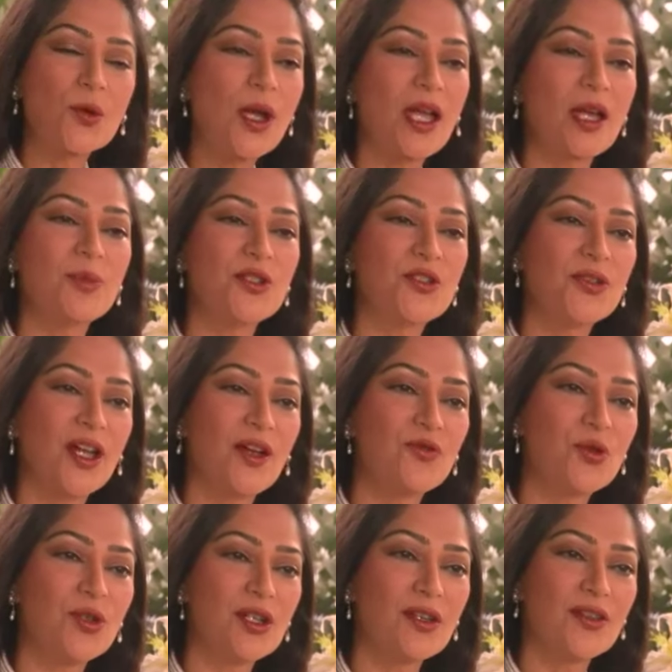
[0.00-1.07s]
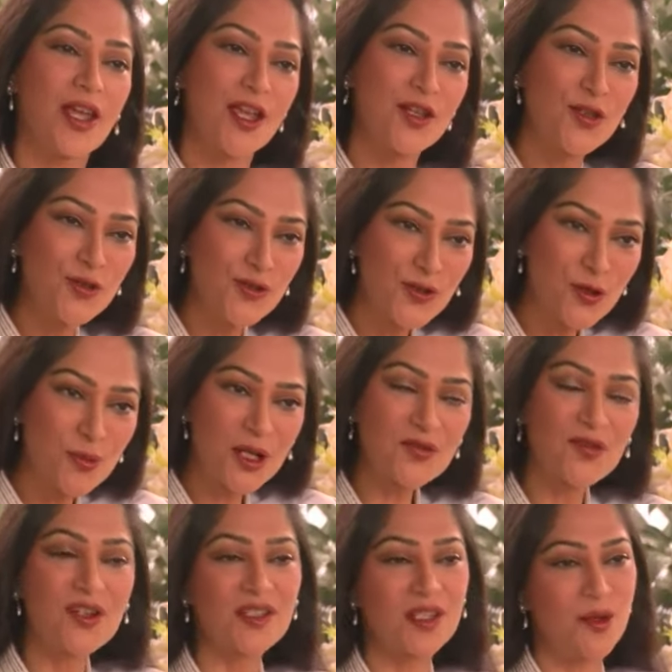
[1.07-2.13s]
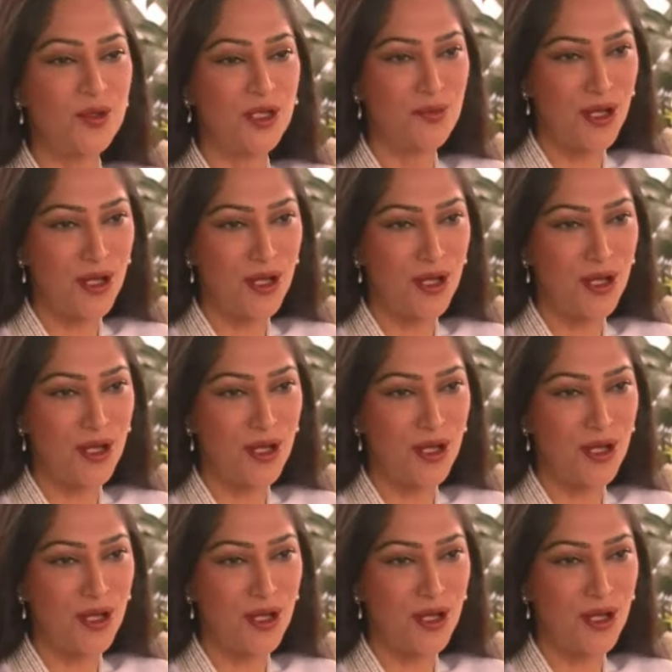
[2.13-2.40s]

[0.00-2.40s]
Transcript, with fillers: happy to have you here. Thank you so much for accepting